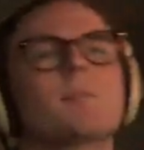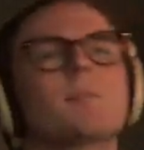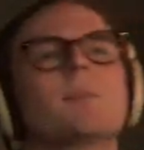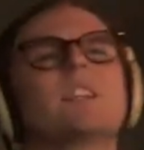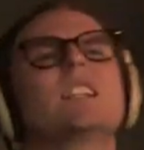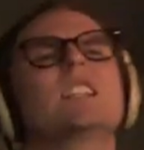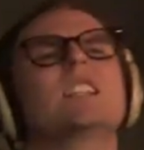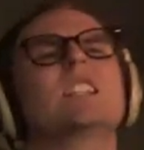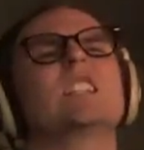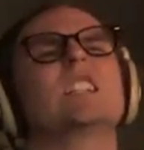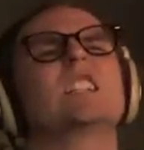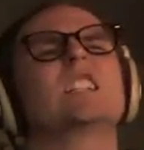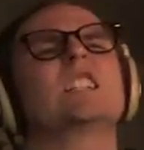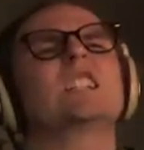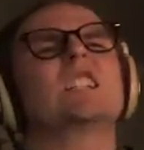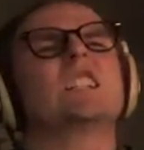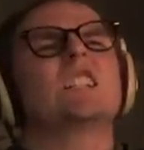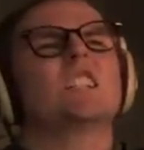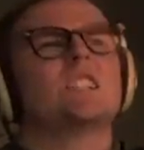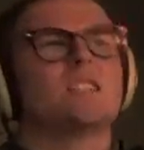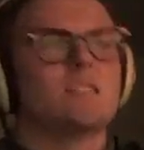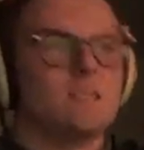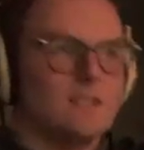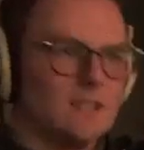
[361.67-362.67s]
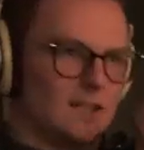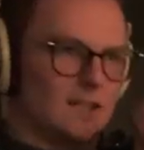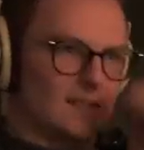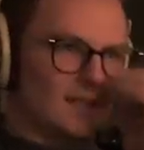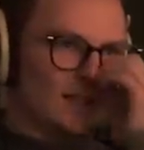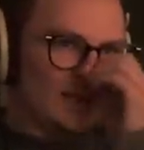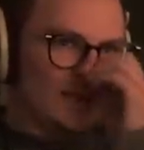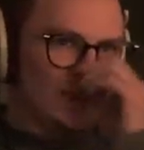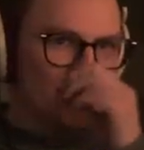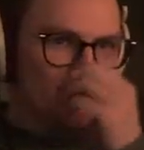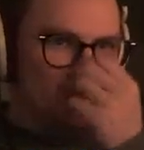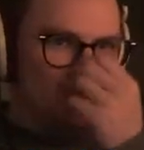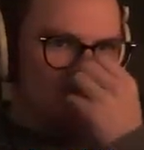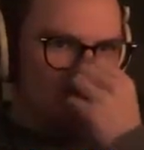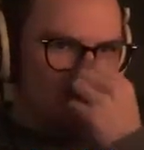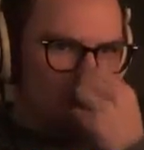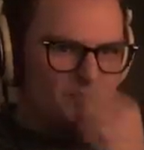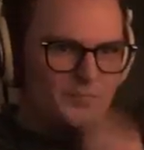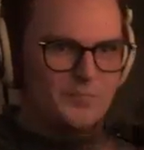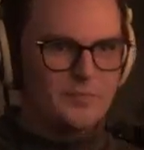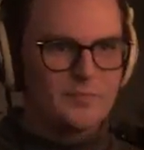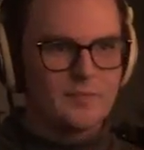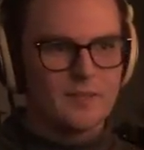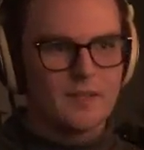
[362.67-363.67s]
me. Arr.
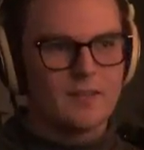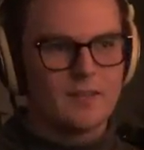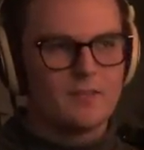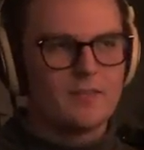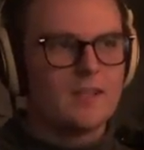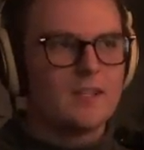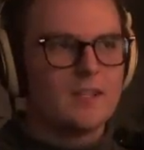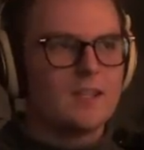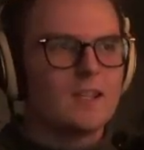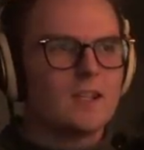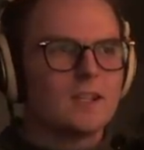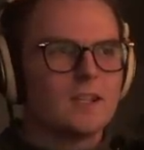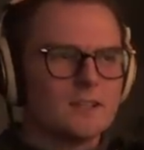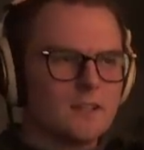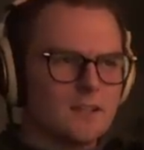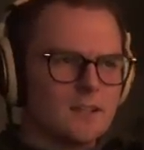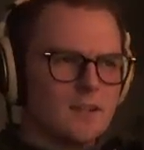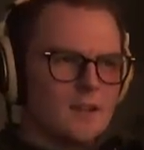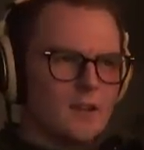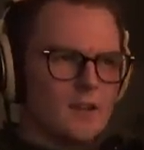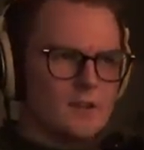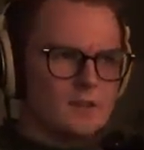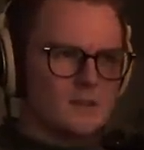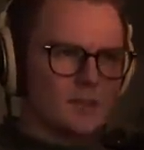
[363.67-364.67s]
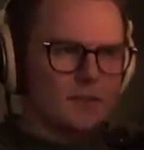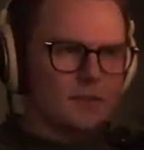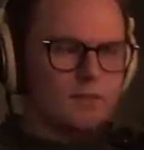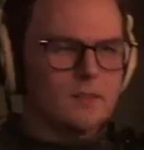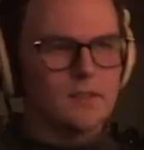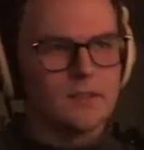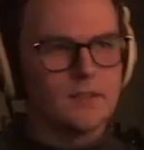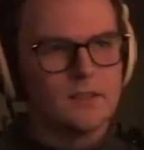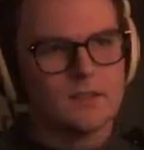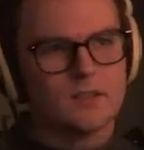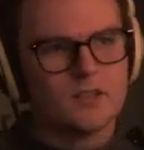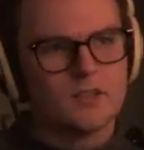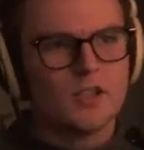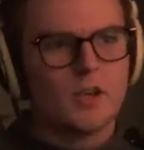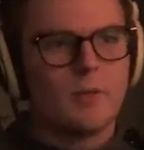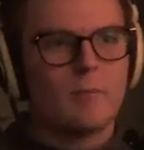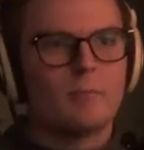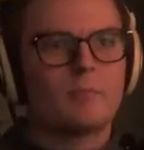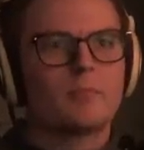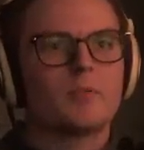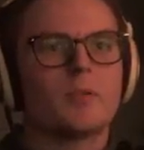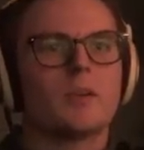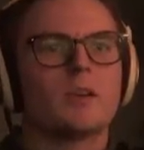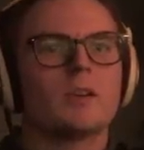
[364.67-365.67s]
I think you got the jump